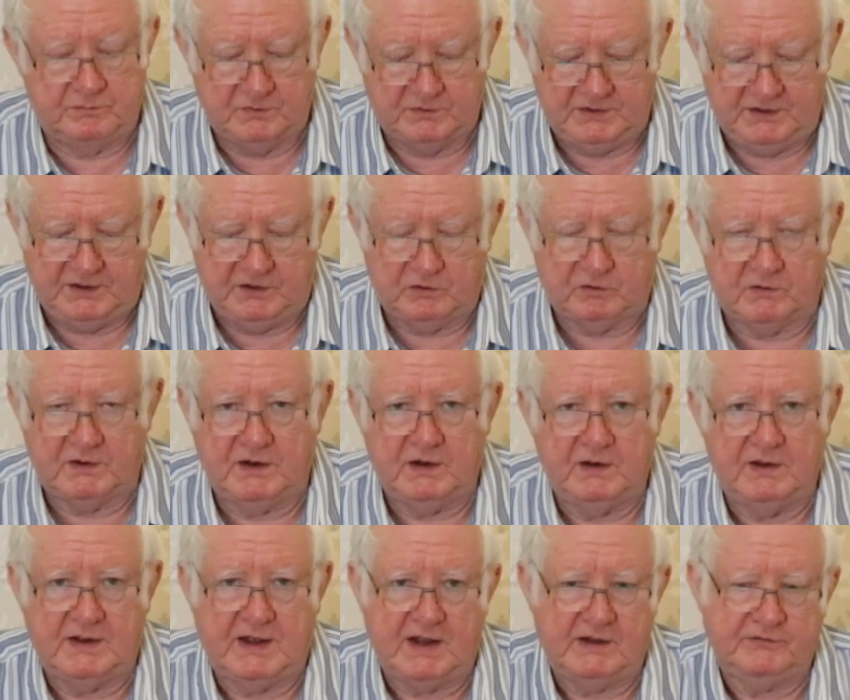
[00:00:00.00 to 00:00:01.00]
money,
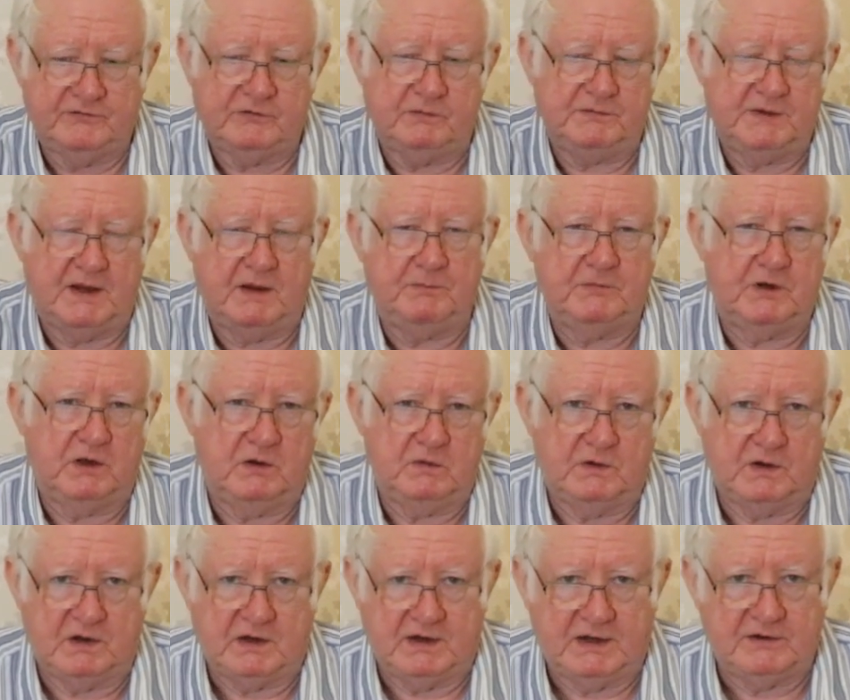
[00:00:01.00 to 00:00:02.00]
career, ask them down below
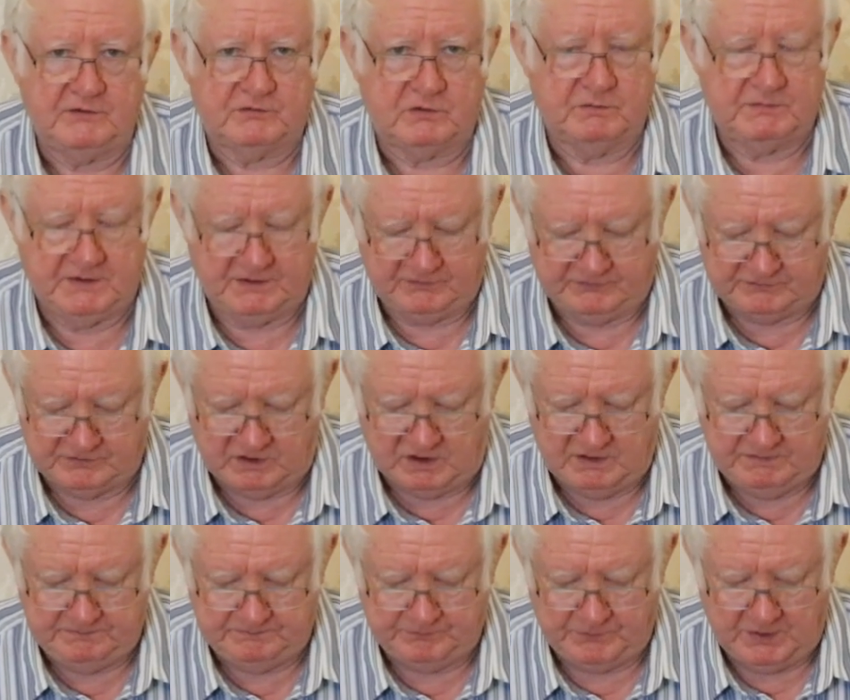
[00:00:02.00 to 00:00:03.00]
and I'll answer them next
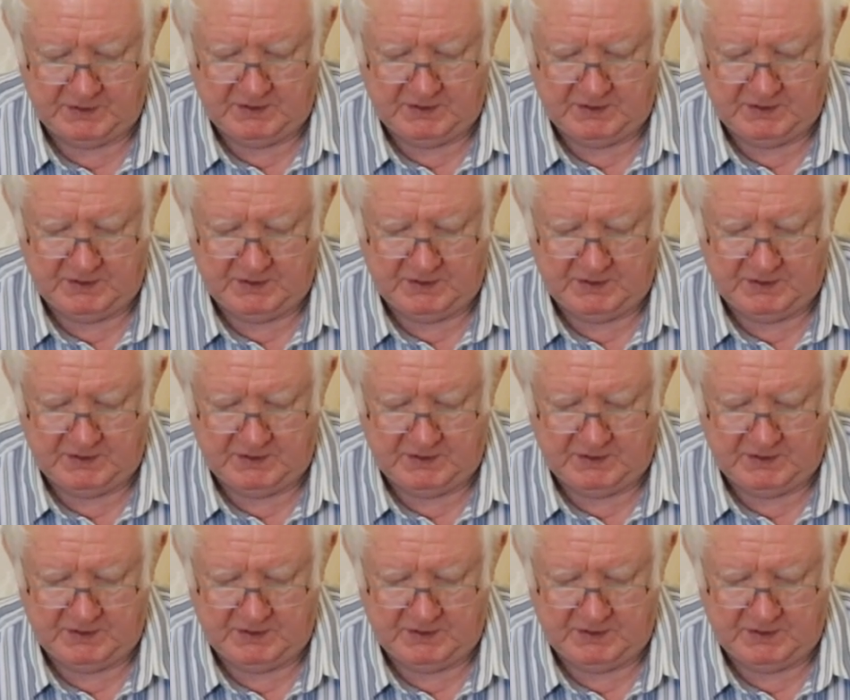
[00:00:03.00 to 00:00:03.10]
time.